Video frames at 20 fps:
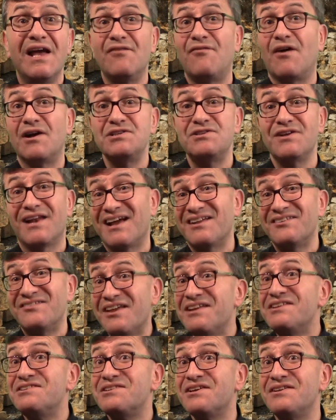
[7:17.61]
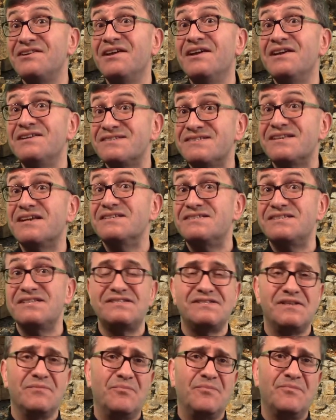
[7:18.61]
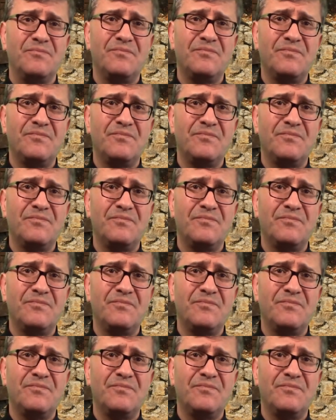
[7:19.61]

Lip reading: evangelization cell system.